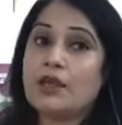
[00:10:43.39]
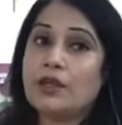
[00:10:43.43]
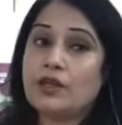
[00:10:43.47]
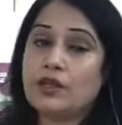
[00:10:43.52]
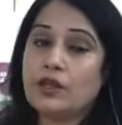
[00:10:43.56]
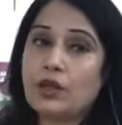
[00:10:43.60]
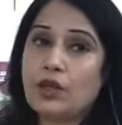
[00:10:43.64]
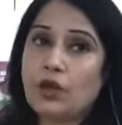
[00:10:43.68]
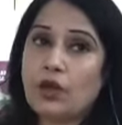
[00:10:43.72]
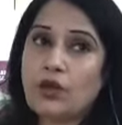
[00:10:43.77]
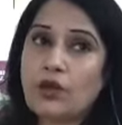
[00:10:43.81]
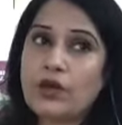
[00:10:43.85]

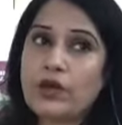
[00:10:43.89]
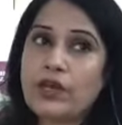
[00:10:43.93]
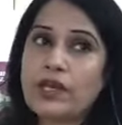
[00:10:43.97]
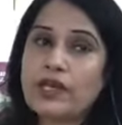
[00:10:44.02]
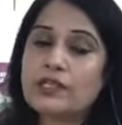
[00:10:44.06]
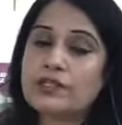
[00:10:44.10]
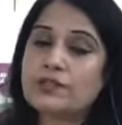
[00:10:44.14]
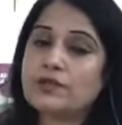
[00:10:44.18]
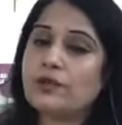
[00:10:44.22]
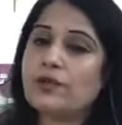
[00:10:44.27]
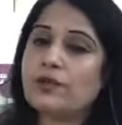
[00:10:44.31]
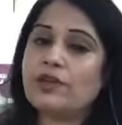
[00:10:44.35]

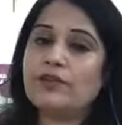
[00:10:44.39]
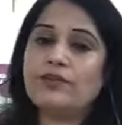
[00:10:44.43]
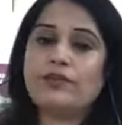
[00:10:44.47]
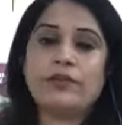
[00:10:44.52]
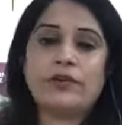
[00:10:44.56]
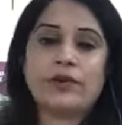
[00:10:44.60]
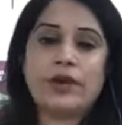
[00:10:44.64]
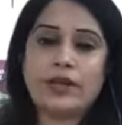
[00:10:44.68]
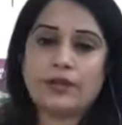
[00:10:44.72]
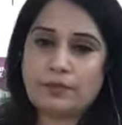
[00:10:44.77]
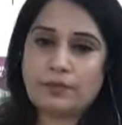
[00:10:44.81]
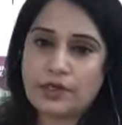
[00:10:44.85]
Duolingo is only
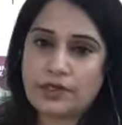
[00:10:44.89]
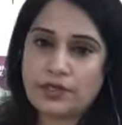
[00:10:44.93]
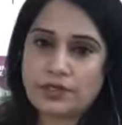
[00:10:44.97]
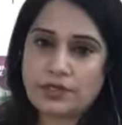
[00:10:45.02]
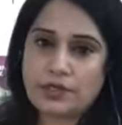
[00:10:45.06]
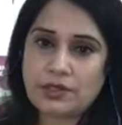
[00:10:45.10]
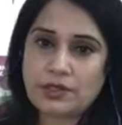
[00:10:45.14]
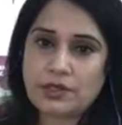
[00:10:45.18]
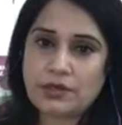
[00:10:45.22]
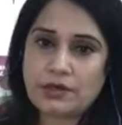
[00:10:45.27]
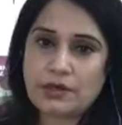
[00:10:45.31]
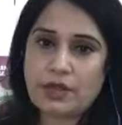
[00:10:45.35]
for
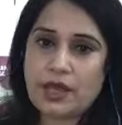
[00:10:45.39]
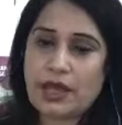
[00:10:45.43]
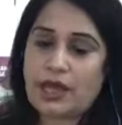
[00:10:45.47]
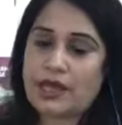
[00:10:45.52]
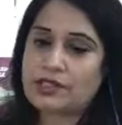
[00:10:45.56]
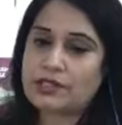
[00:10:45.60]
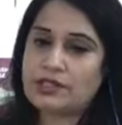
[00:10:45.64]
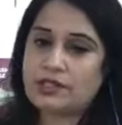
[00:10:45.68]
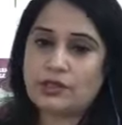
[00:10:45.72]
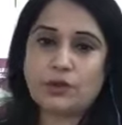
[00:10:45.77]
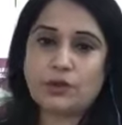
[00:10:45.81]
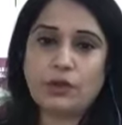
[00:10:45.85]
admission,
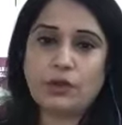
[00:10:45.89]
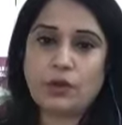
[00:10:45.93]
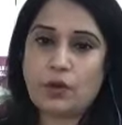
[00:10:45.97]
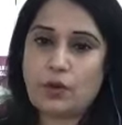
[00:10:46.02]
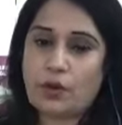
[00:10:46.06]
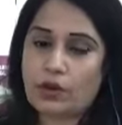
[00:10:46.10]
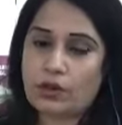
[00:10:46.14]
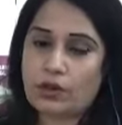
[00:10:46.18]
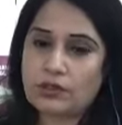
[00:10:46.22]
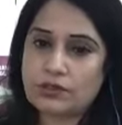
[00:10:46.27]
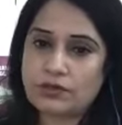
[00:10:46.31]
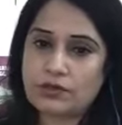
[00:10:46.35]
as you know
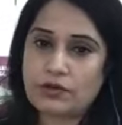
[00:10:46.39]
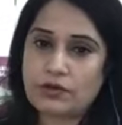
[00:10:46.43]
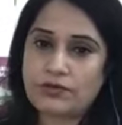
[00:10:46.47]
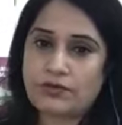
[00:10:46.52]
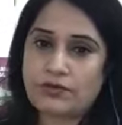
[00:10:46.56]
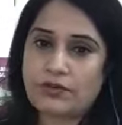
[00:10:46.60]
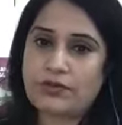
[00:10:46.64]
also.